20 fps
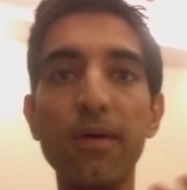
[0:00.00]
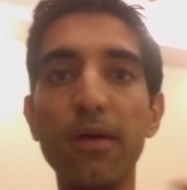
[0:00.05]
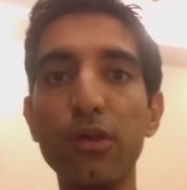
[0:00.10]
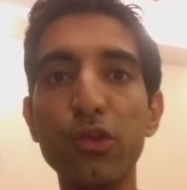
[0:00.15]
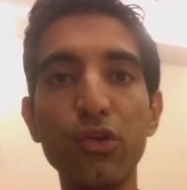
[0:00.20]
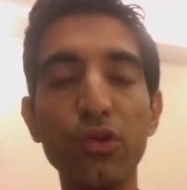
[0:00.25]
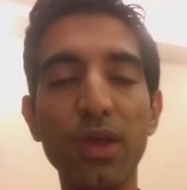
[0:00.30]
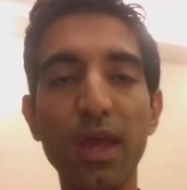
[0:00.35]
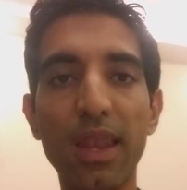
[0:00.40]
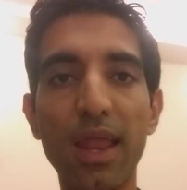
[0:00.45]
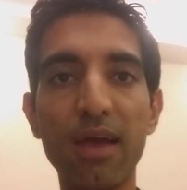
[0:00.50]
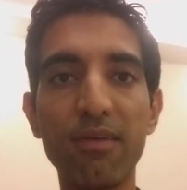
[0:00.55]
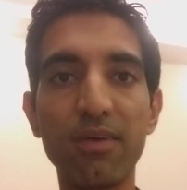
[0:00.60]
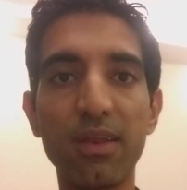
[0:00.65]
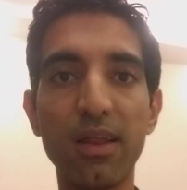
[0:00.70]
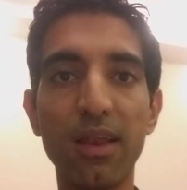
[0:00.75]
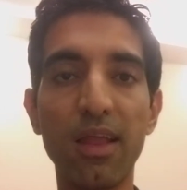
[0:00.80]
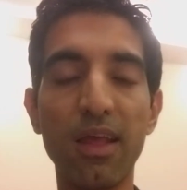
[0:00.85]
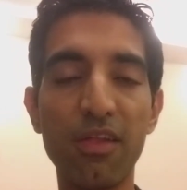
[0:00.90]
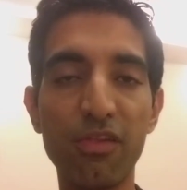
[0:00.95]
you can have
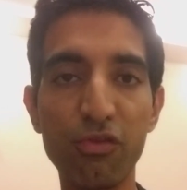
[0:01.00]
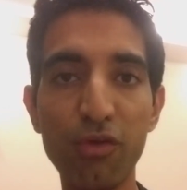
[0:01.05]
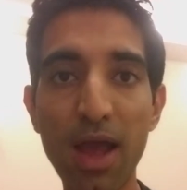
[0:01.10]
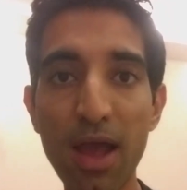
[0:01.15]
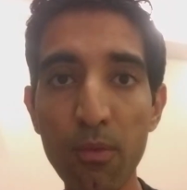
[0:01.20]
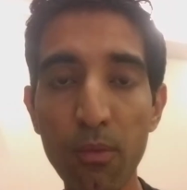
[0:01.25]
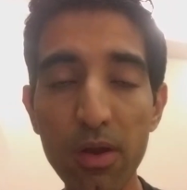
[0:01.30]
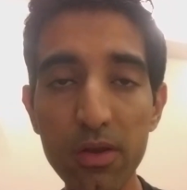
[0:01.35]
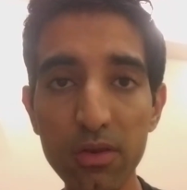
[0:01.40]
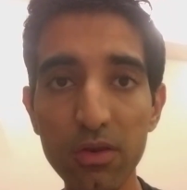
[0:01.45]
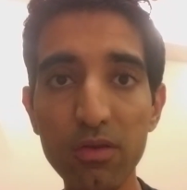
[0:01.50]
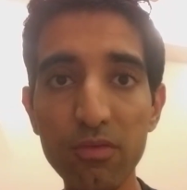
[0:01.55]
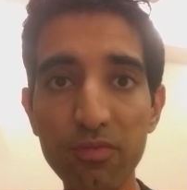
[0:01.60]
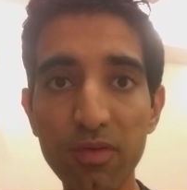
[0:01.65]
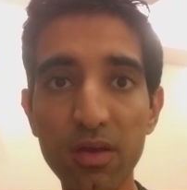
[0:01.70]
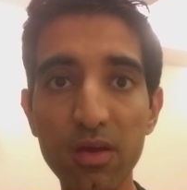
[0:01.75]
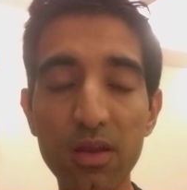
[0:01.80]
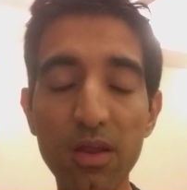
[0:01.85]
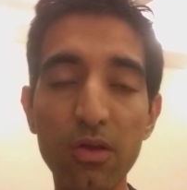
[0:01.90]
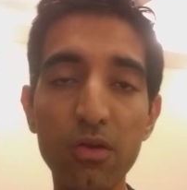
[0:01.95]
an alliance. So I want you to
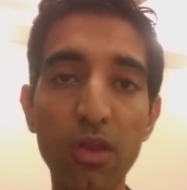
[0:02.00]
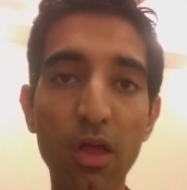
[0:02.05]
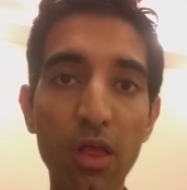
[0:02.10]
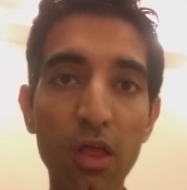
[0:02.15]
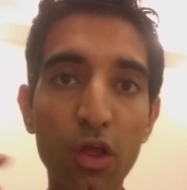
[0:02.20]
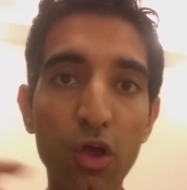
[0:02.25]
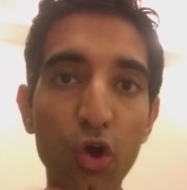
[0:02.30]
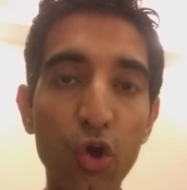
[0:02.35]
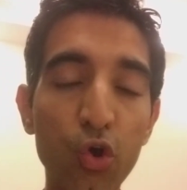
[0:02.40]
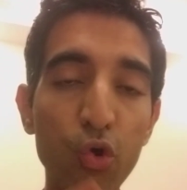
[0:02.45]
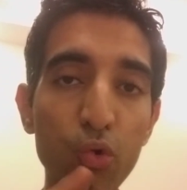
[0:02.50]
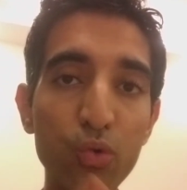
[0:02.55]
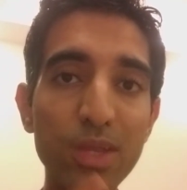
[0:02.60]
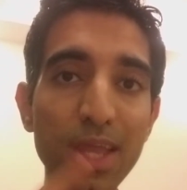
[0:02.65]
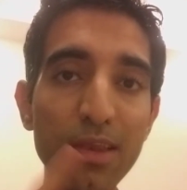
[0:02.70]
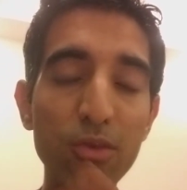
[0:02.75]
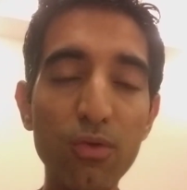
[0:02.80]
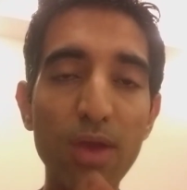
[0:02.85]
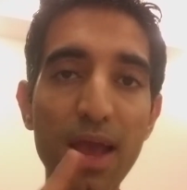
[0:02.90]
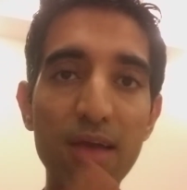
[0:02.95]
figure out who
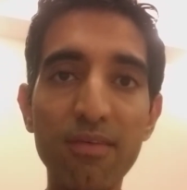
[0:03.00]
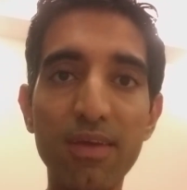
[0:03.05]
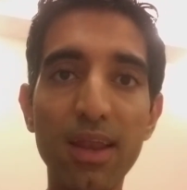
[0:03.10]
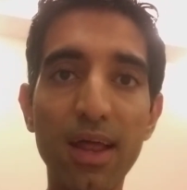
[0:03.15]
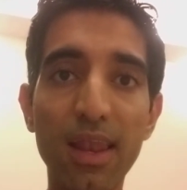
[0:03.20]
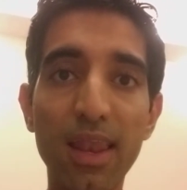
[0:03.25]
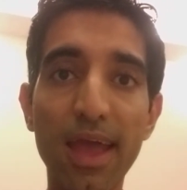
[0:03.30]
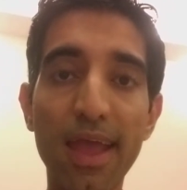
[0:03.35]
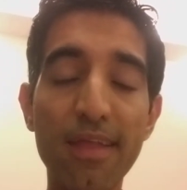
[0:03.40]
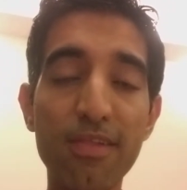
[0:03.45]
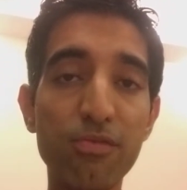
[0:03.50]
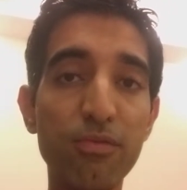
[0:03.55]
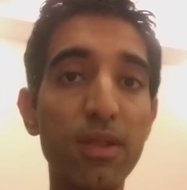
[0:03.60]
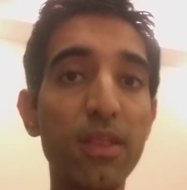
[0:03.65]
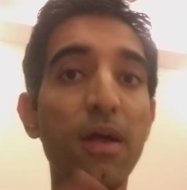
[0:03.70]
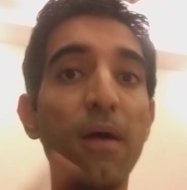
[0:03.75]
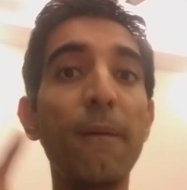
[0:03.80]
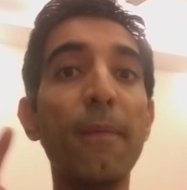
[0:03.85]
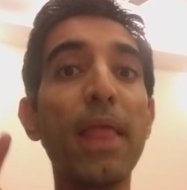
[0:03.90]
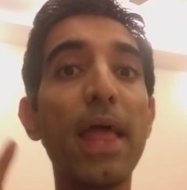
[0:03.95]
can you have an alliance with.